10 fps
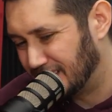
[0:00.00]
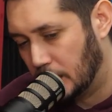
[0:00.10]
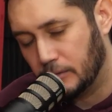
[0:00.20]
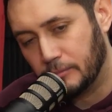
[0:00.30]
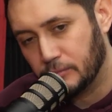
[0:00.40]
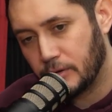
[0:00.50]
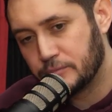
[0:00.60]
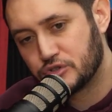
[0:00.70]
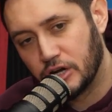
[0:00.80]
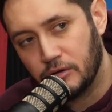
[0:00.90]

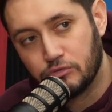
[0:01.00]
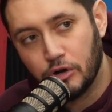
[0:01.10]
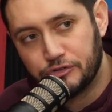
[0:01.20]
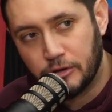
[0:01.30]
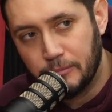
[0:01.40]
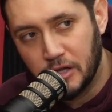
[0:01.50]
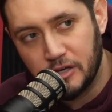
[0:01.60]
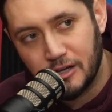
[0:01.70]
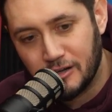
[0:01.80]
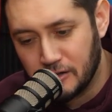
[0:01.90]
I'm trying road to 1
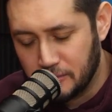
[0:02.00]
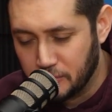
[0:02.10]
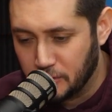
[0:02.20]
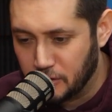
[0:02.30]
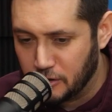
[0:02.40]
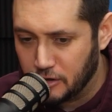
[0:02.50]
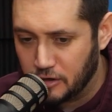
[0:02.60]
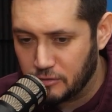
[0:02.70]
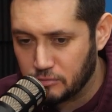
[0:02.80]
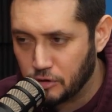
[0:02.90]
million.
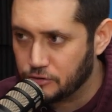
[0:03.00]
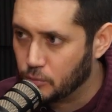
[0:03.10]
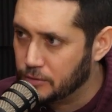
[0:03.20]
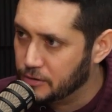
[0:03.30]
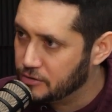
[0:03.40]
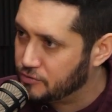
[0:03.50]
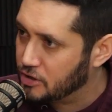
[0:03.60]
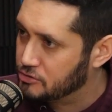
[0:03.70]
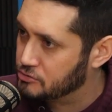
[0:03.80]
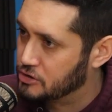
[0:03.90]
Road to 1 million
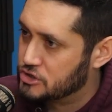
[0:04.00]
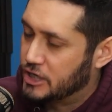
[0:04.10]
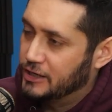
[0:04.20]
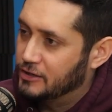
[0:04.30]
followers. We're going to try to